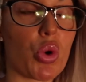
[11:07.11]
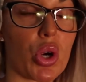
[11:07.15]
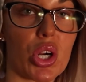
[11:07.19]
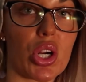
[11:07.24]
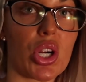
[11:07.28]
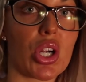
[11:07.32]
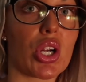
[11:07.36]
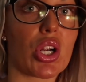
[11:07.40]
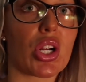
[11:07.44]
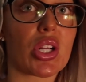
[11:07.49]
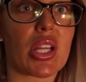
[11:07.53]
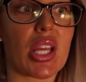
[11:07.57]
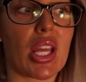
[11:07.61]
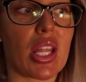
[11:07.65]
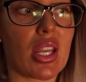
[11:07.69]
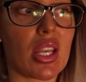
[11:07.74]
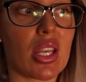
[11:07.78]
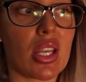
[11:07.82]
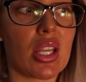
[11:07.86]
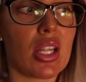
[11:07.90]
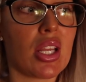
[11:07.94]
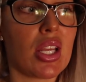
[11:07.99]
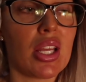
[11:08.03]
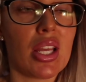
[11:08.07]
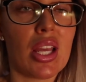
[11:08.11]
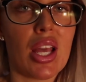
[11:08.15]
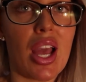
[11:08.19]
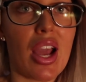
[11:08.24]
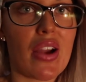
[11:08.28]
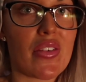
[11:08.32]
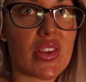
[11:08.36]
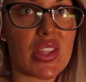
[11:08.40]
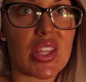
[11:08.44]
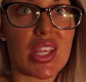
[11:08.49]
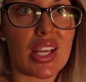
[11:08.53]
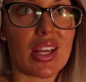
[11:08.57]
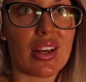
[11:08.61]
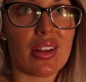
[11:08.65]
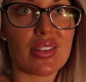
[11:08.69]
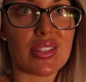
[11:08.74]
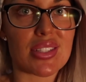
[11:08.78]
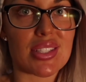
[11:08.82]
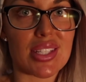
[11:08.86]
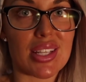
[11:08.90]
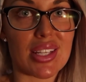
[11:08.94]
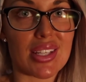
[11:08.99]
work and everything else.